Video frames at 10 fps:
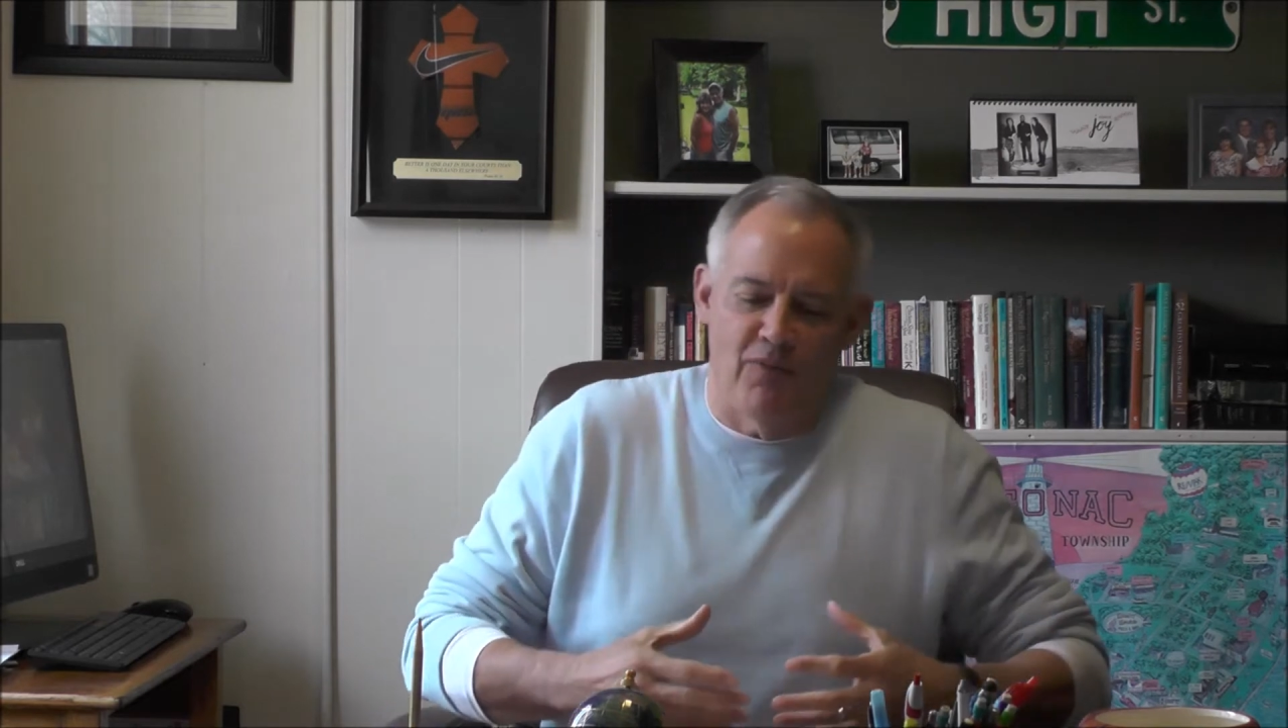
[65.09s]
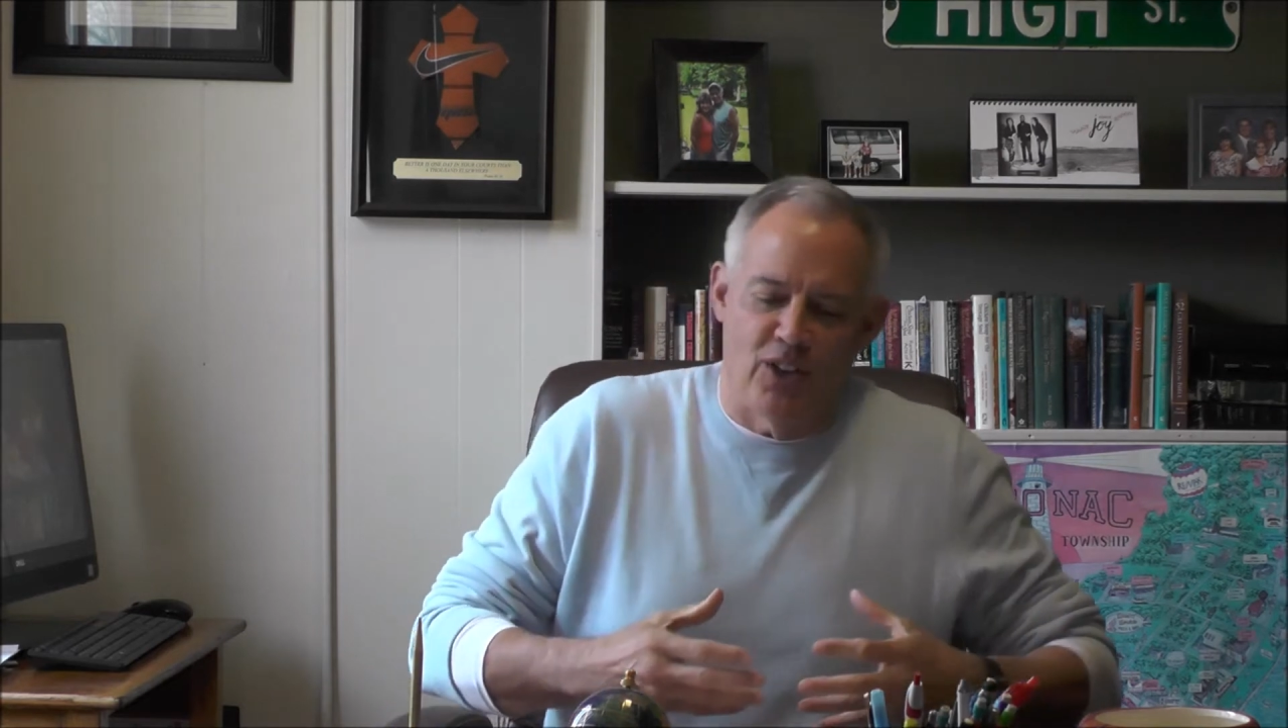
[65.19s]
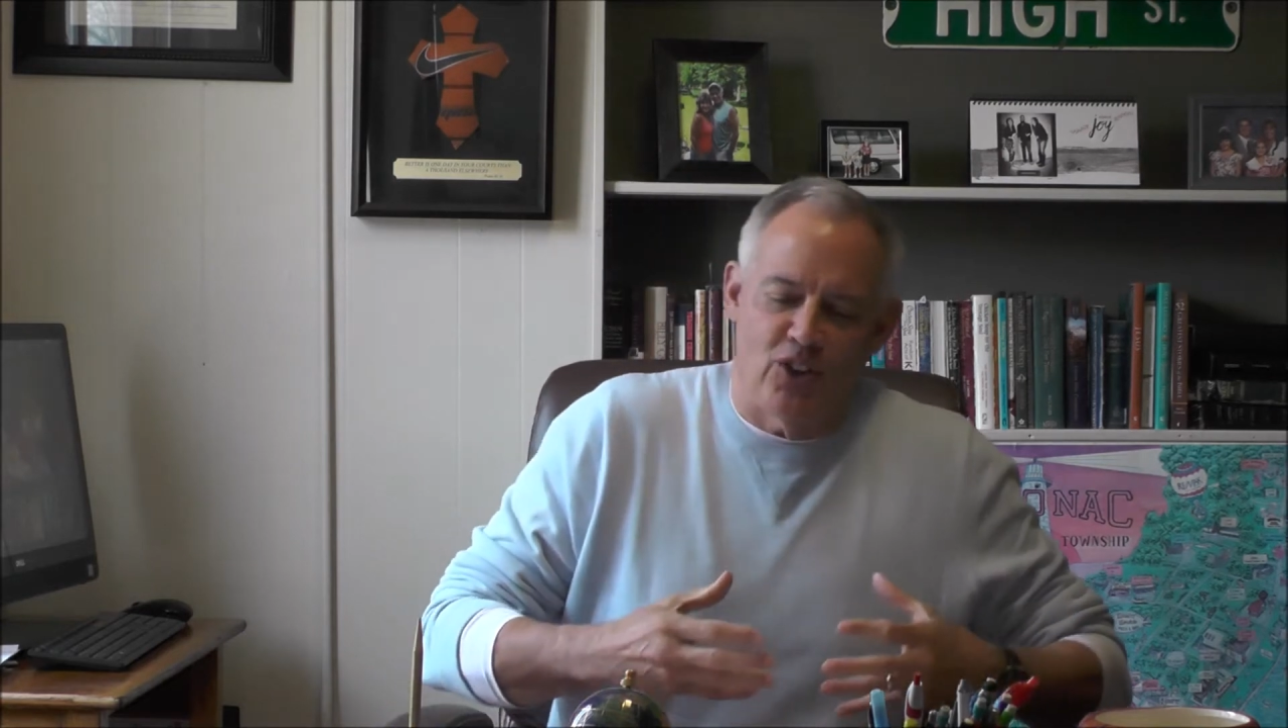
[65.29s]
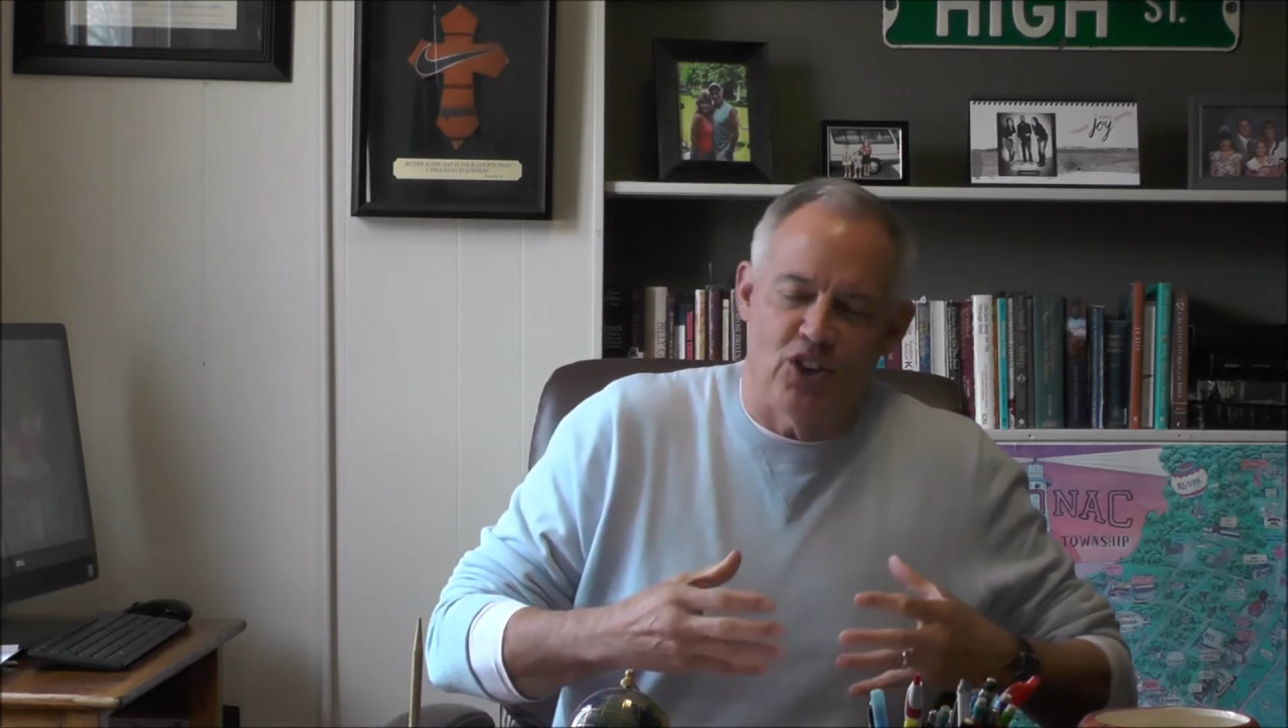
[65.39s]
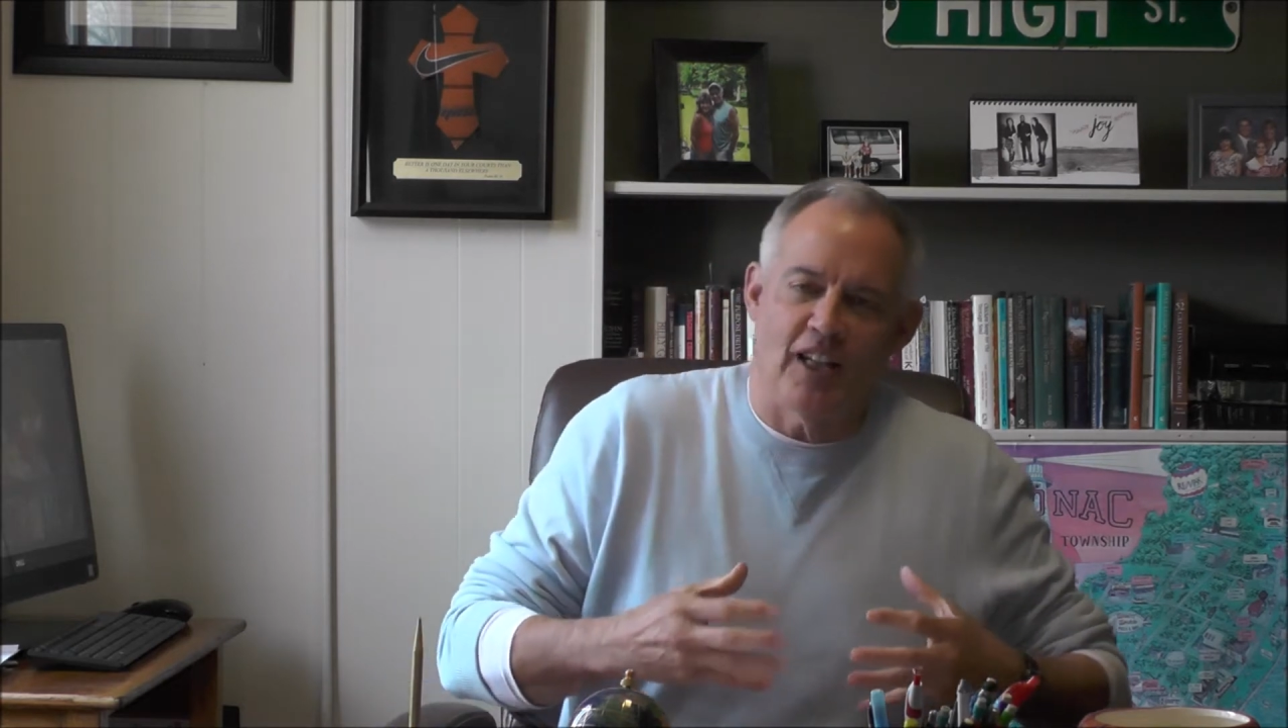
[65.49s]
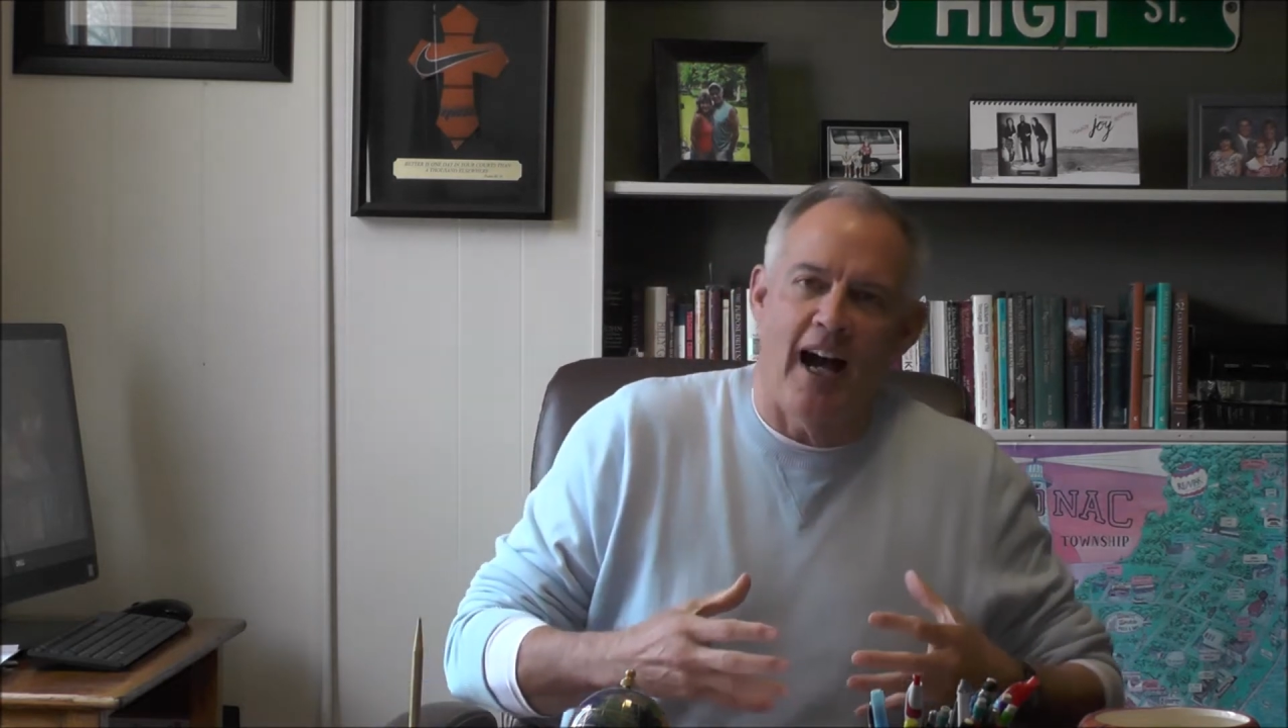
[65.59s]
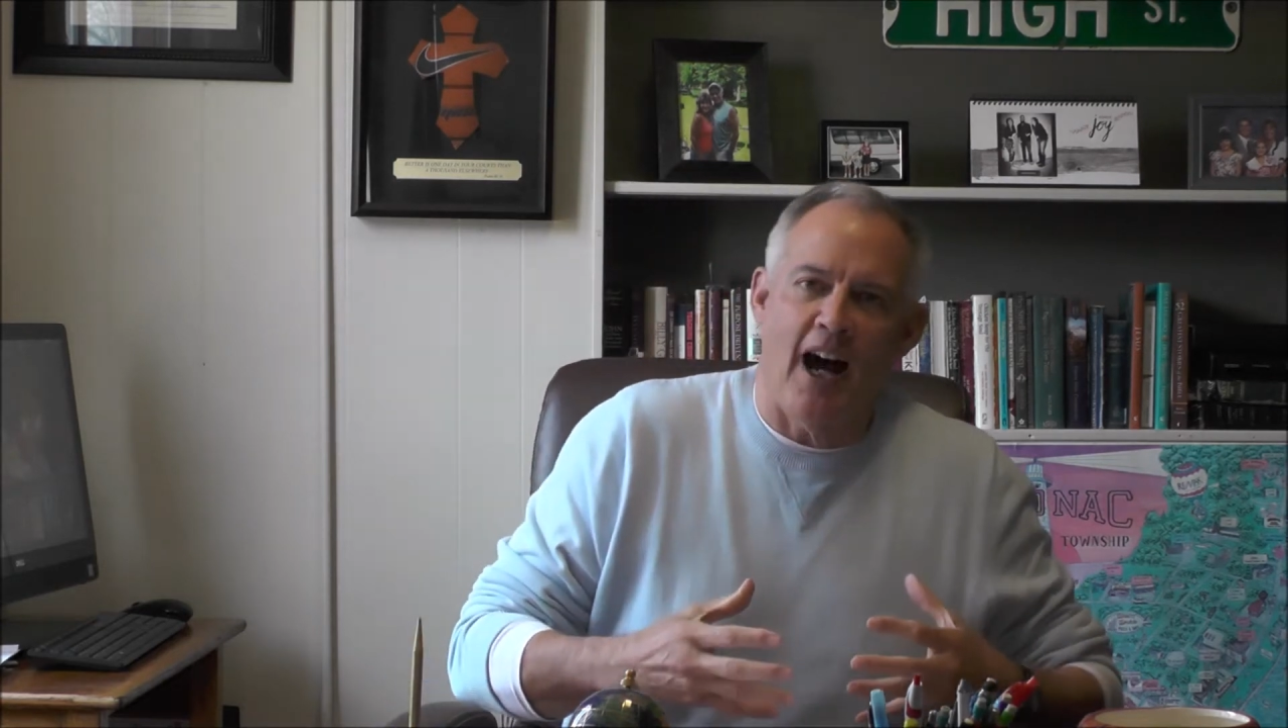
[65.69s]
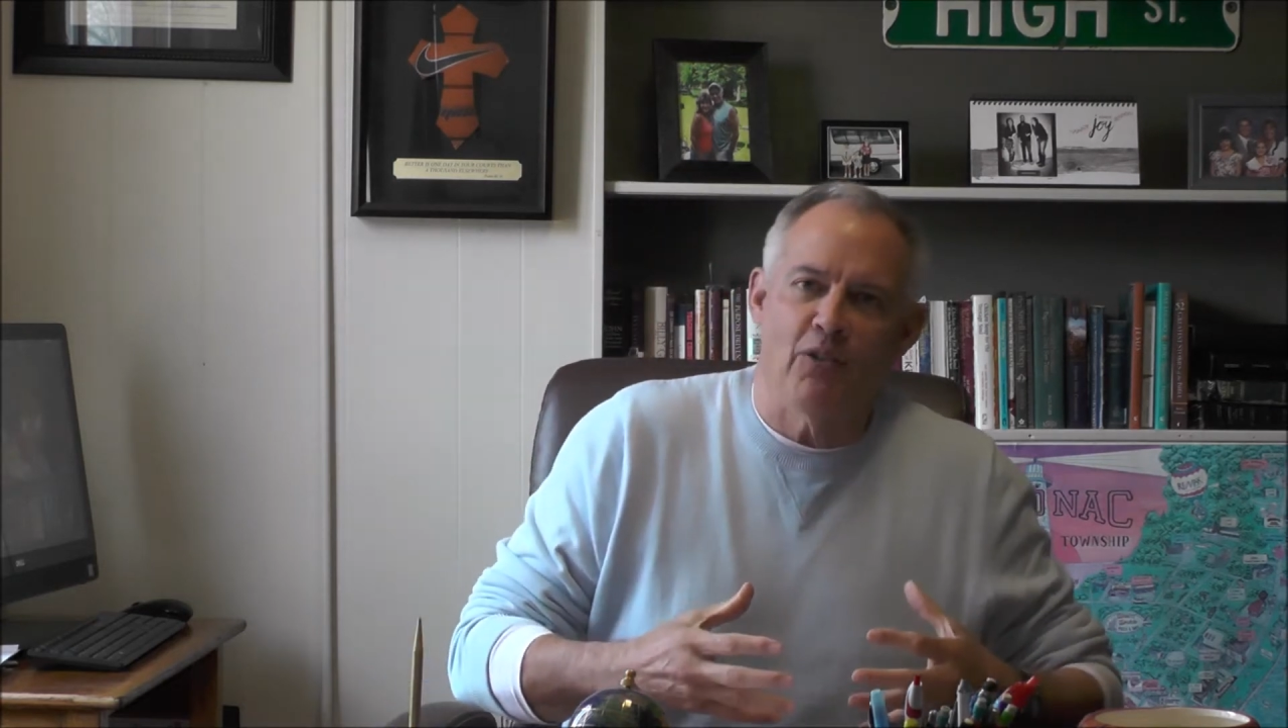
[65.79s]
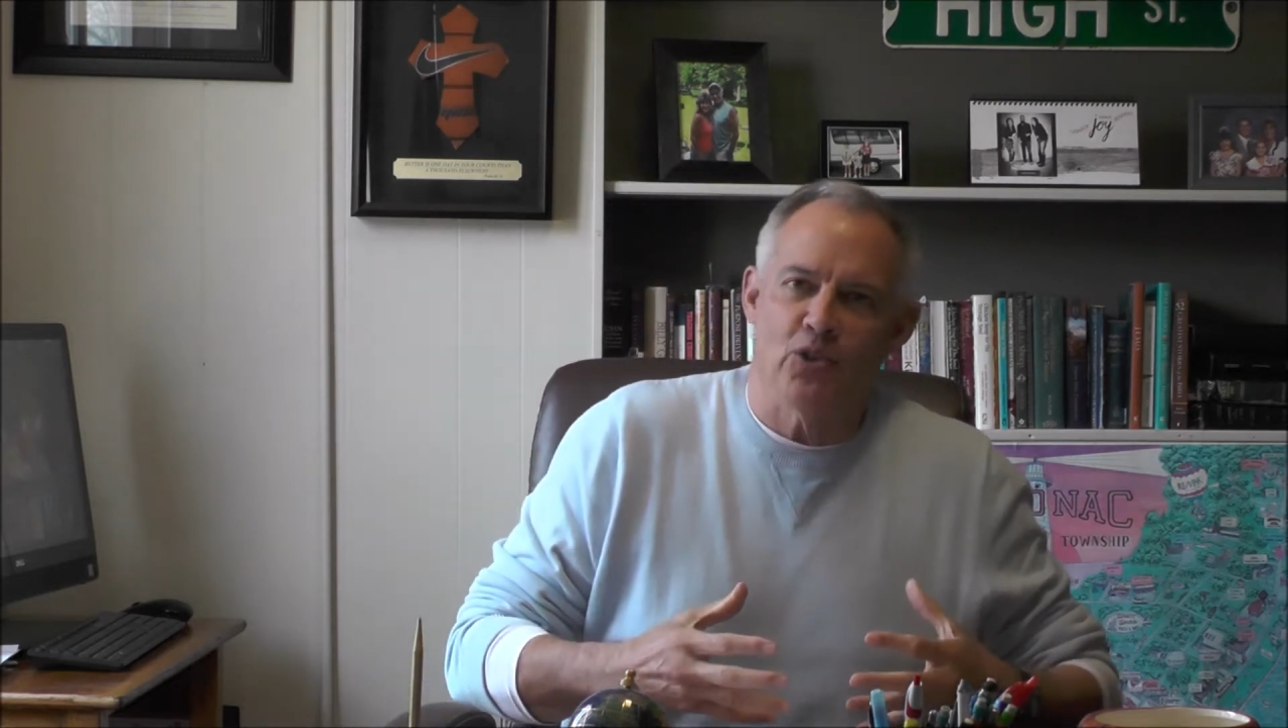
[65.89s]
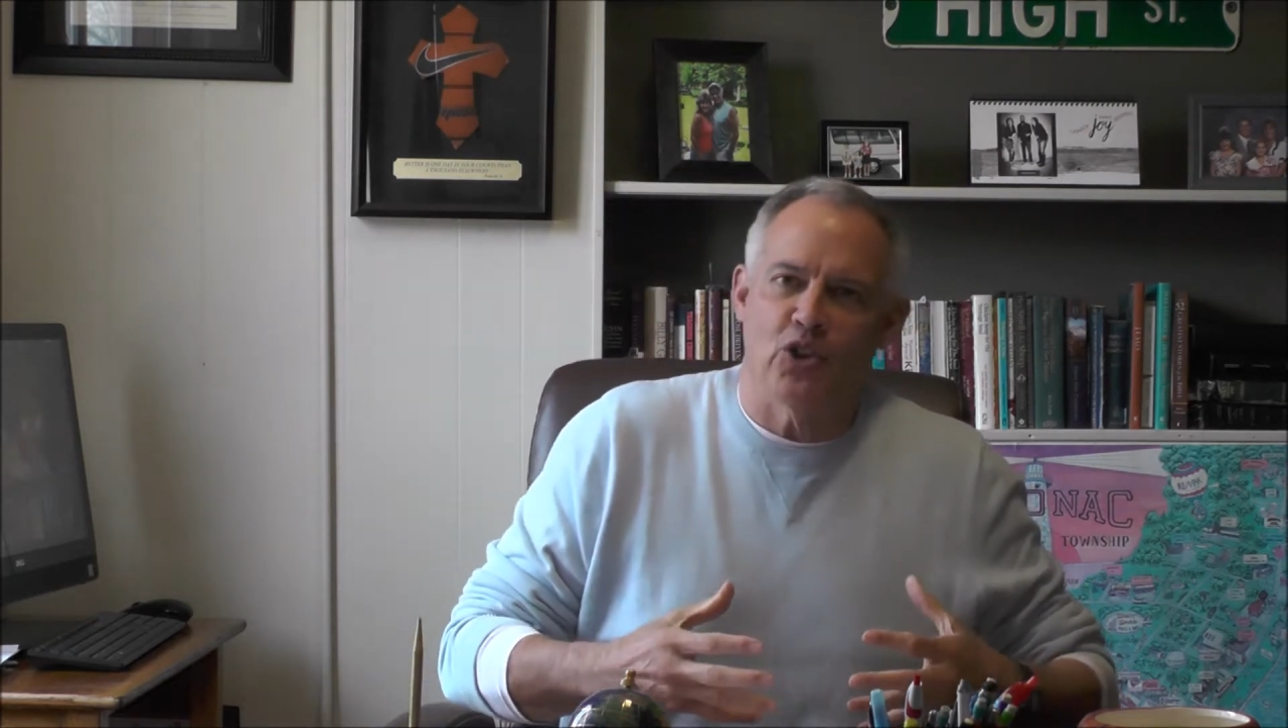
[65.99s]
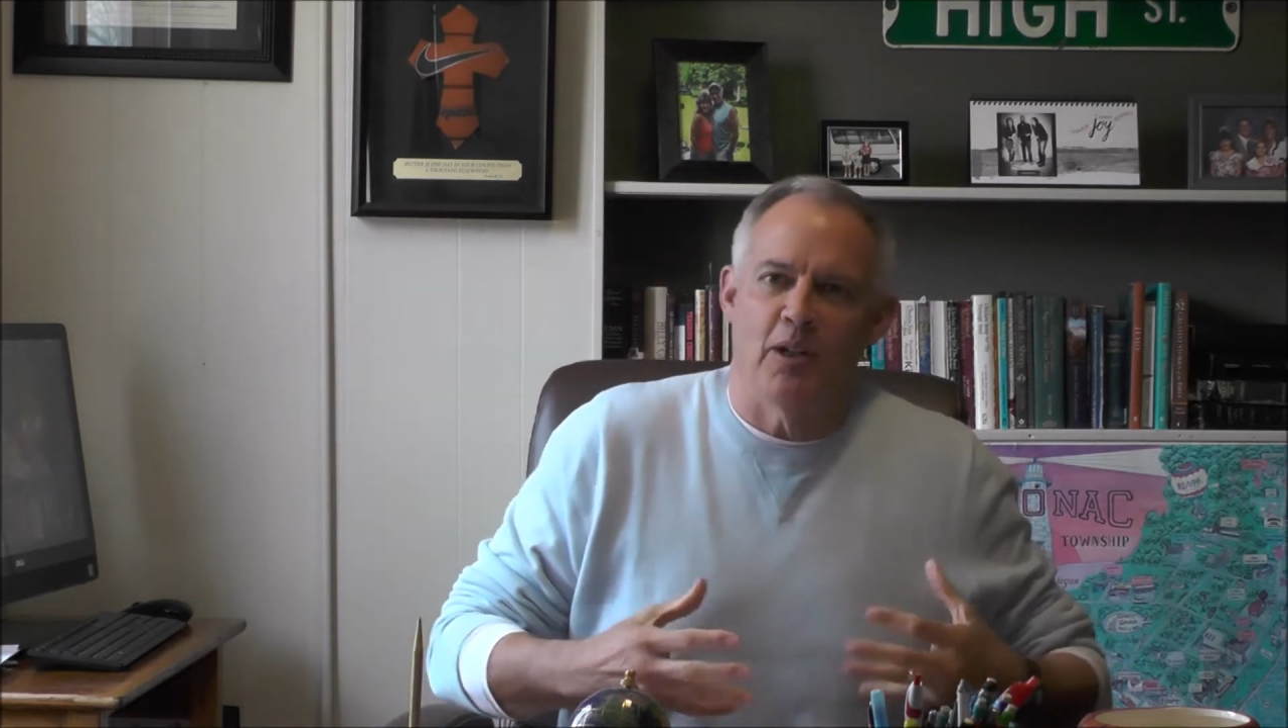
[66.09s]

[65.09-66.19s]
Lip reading: this town was